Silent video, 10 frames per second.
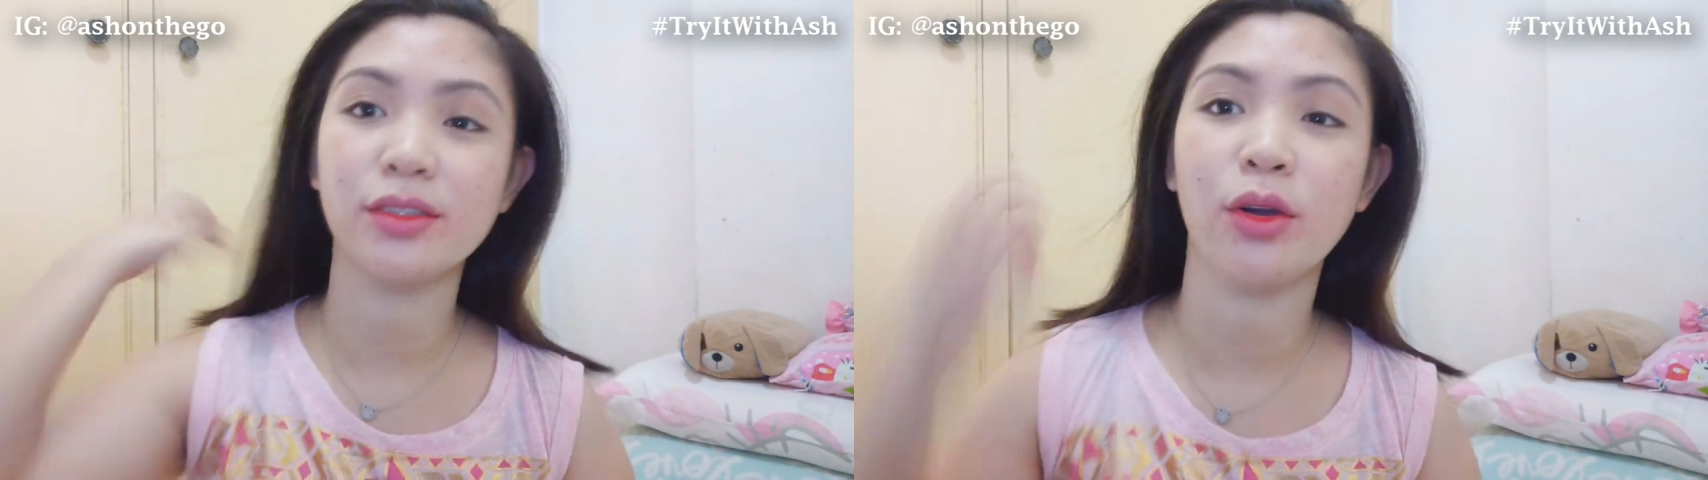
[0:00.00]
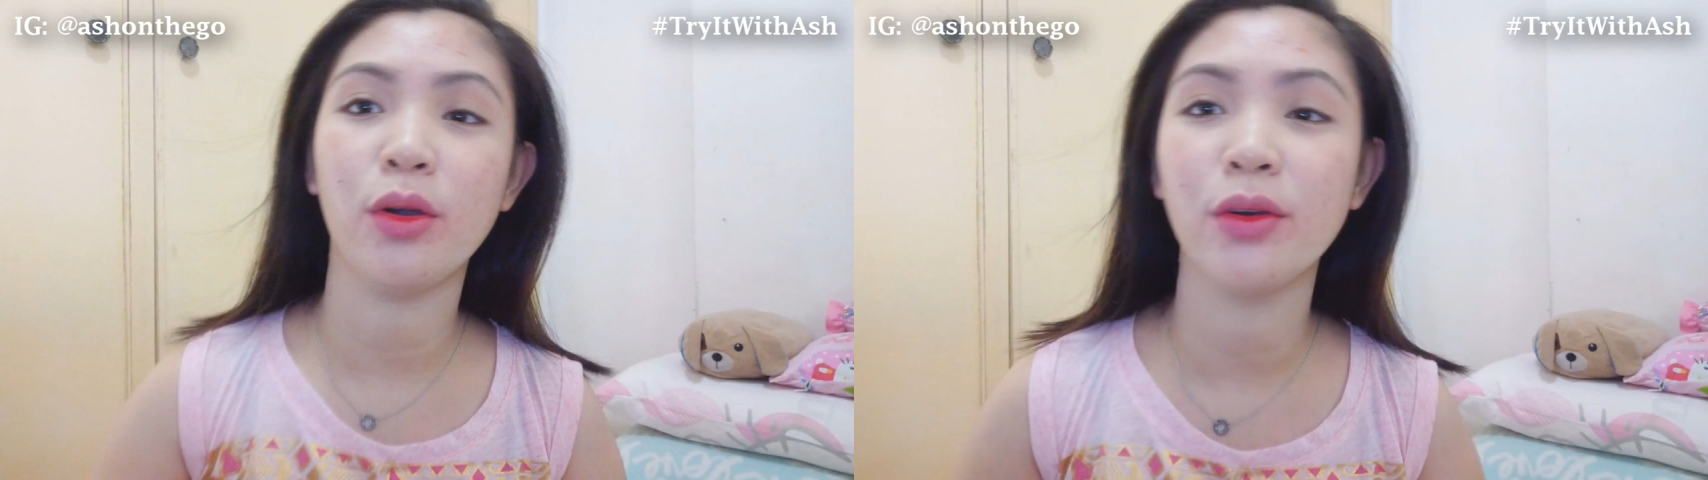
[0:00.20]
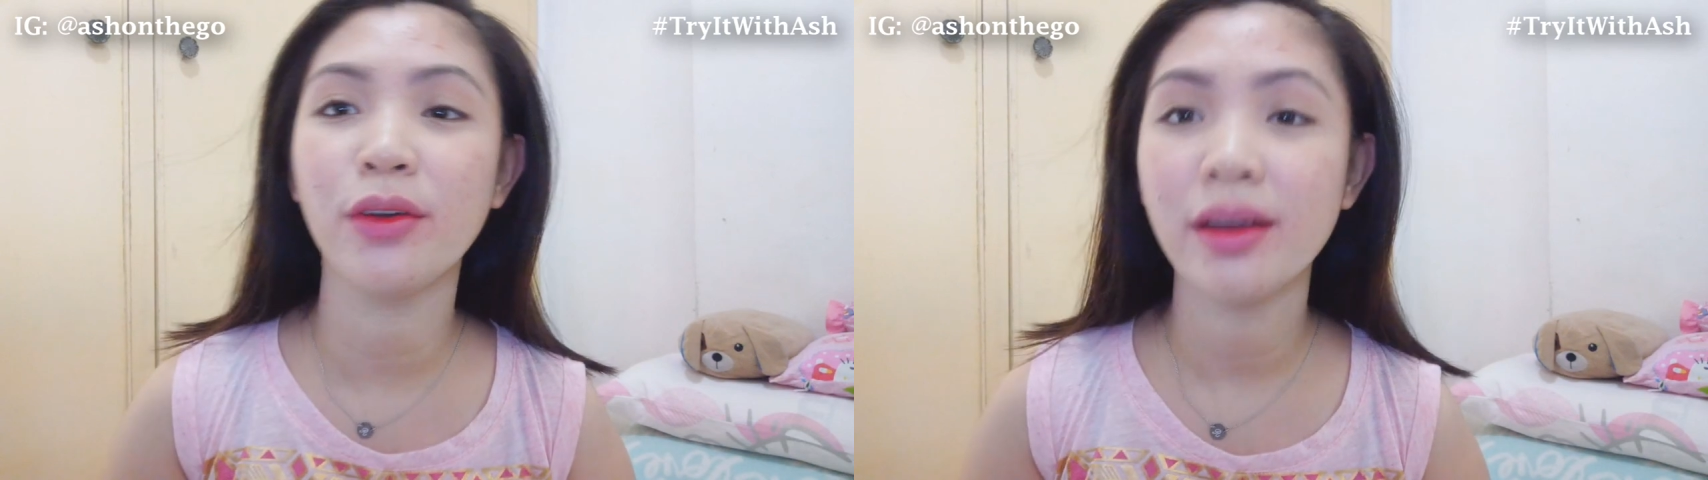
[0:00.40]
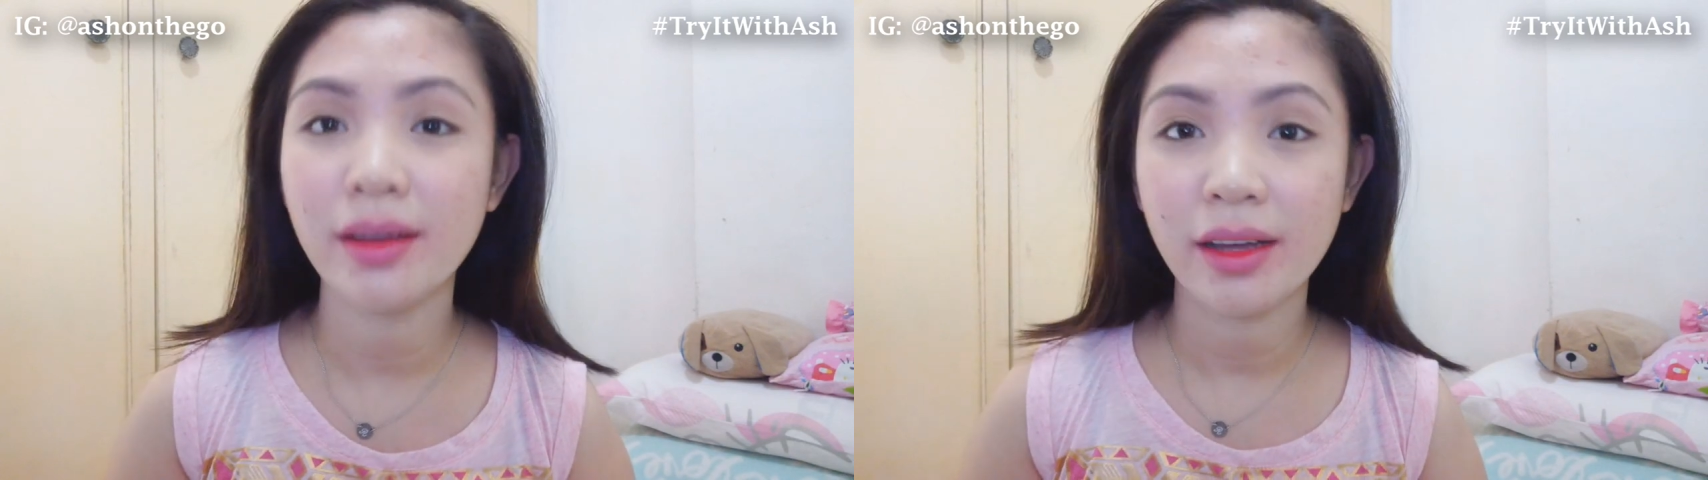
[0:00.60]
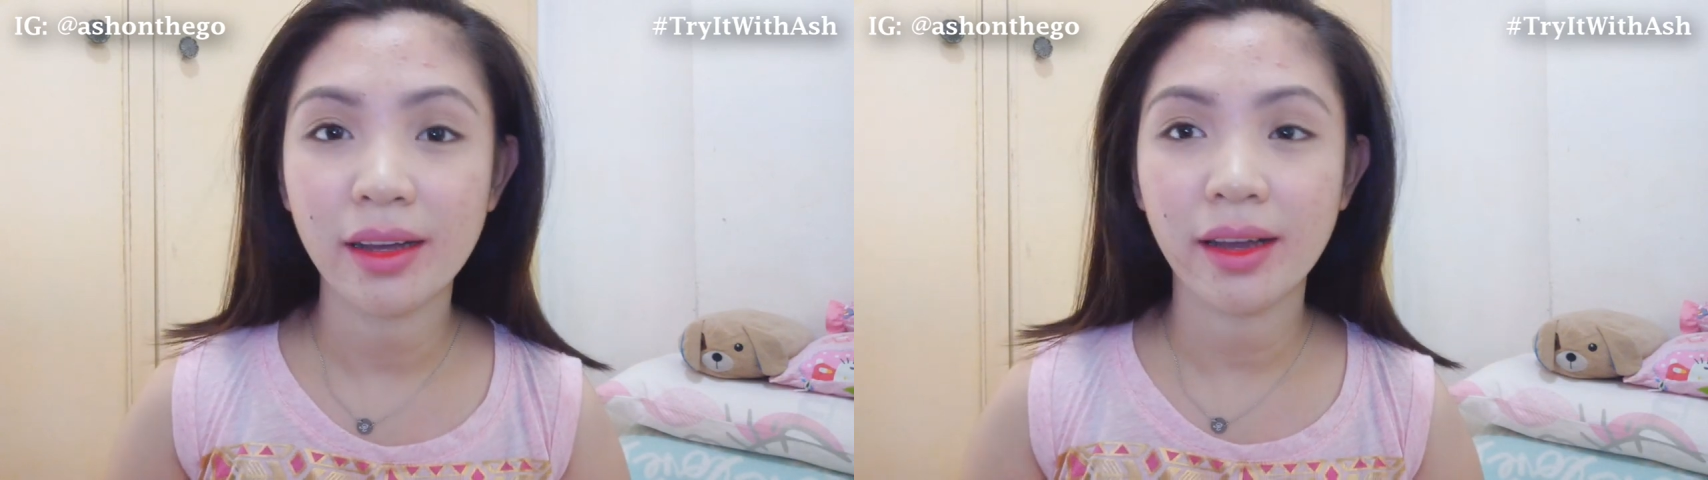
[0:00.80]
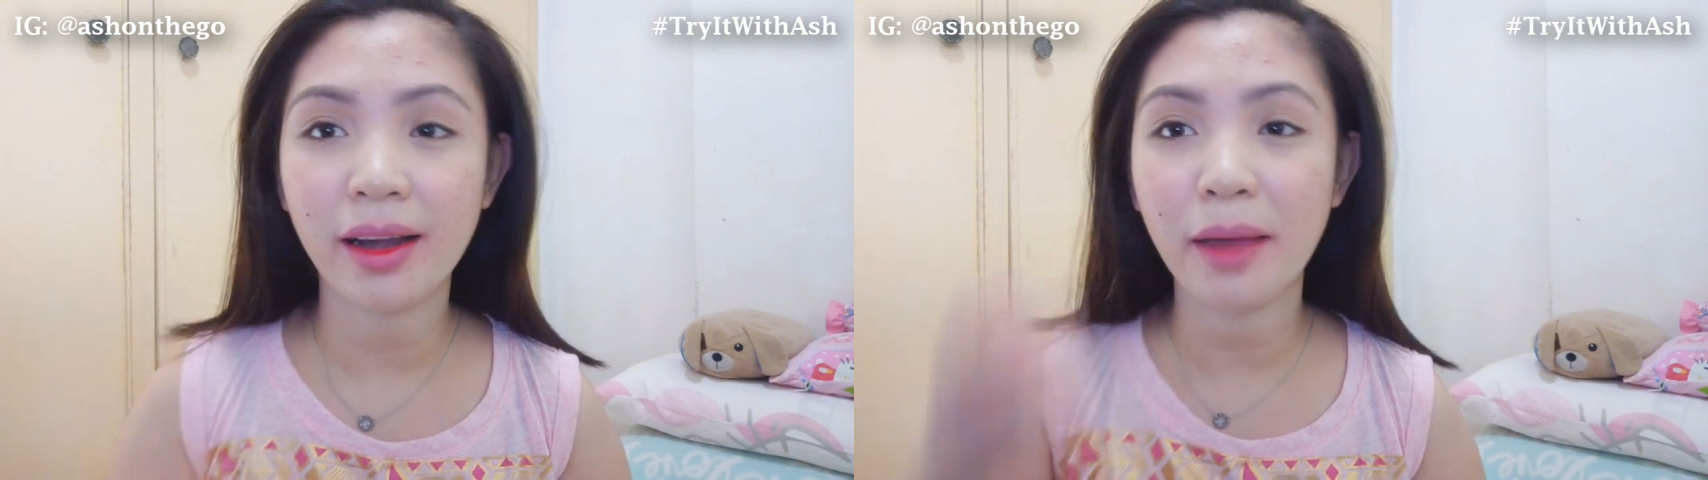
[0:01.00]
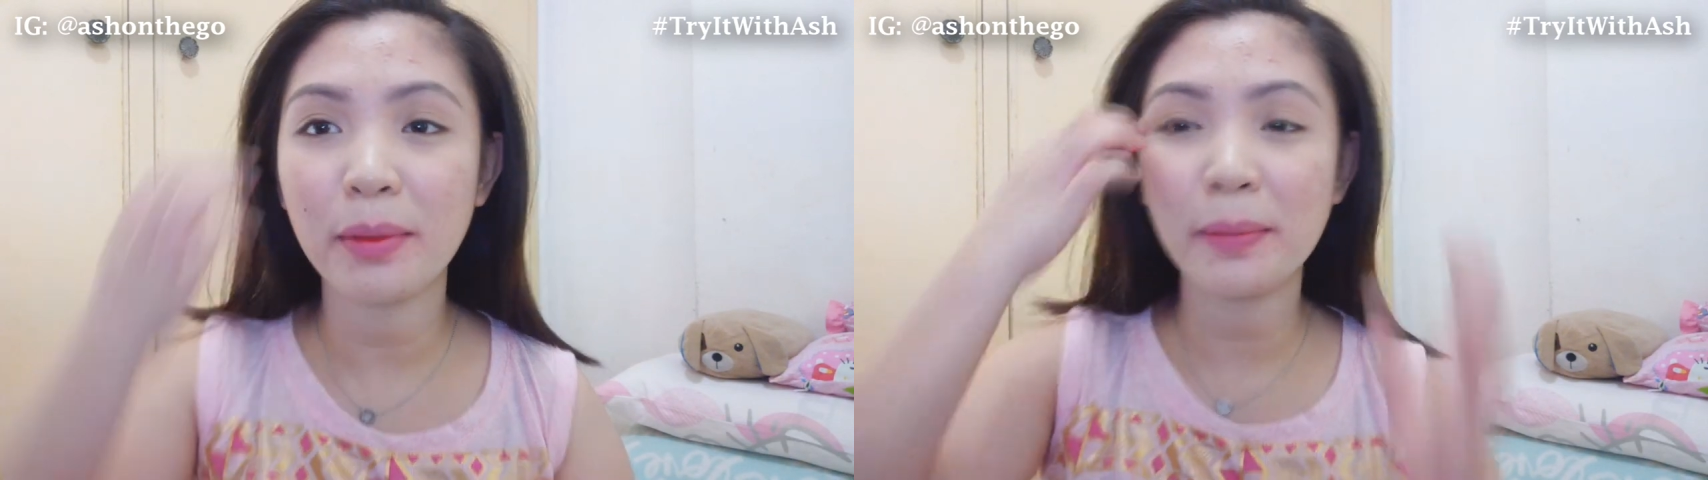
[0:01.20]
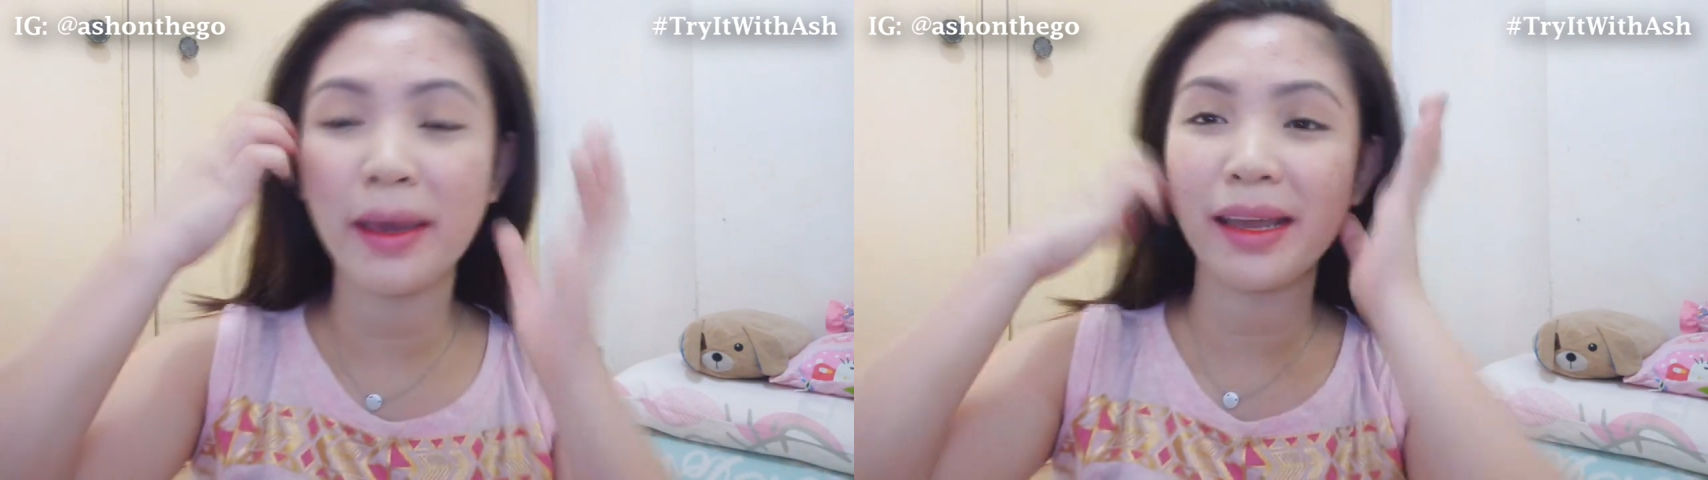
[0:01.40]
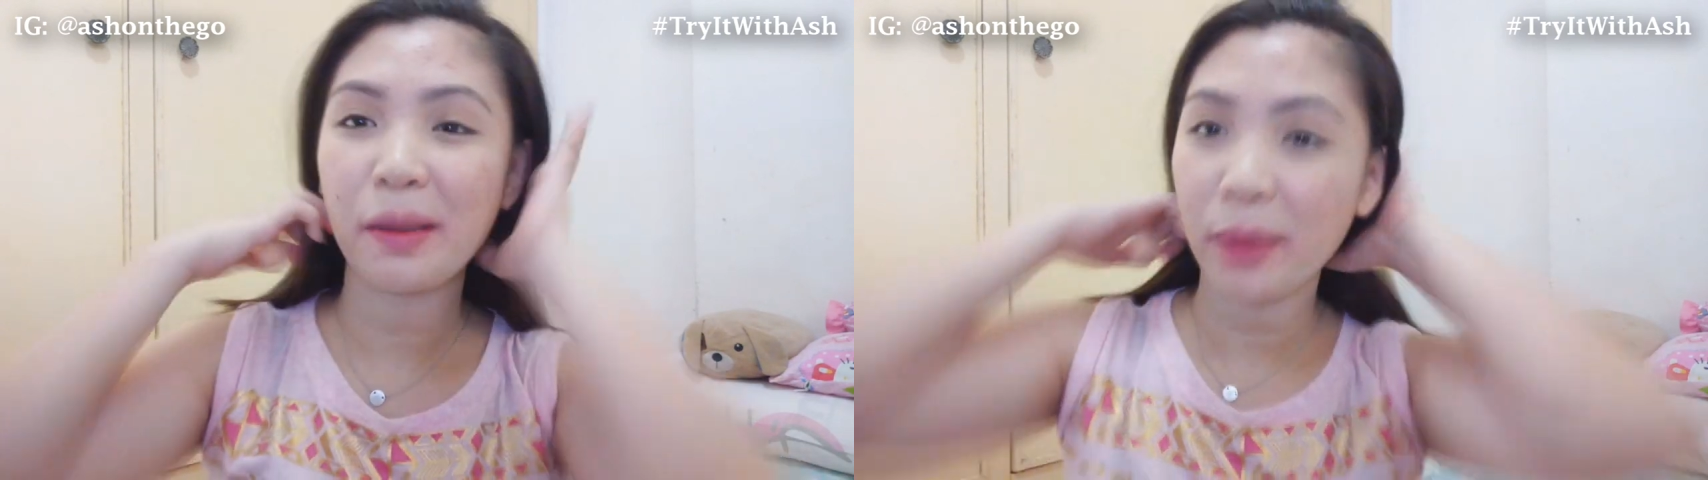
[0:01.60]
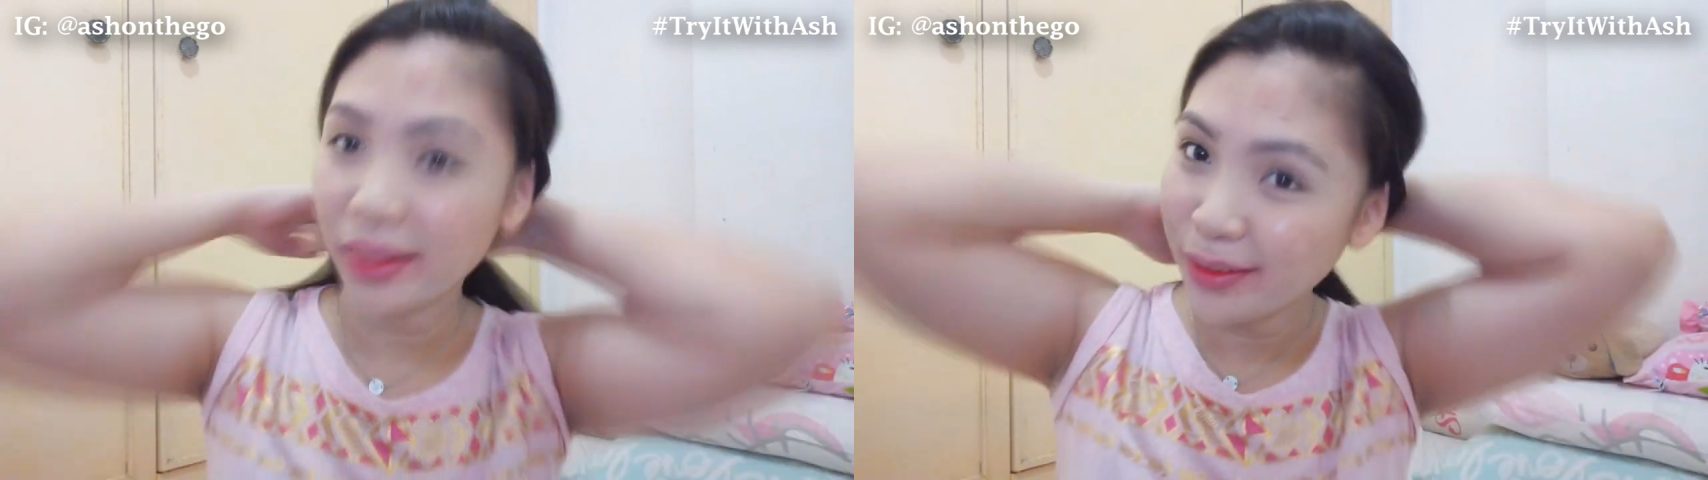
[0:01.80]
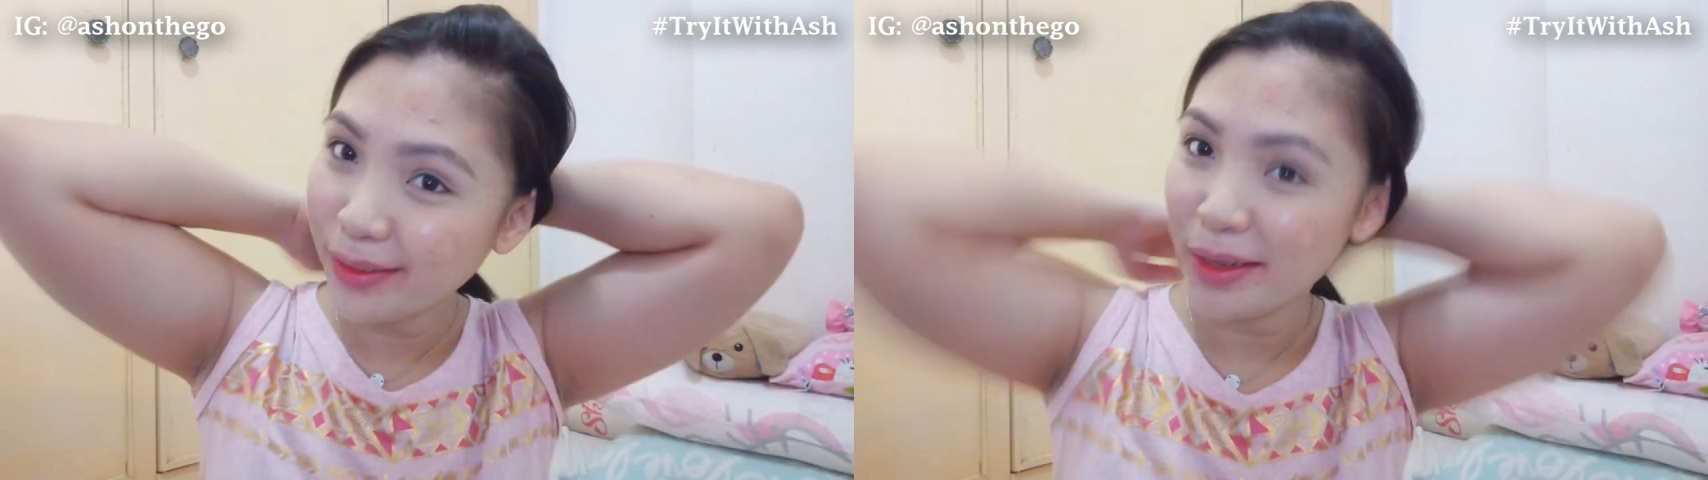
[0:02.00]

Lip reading: so grabe pahirapan tong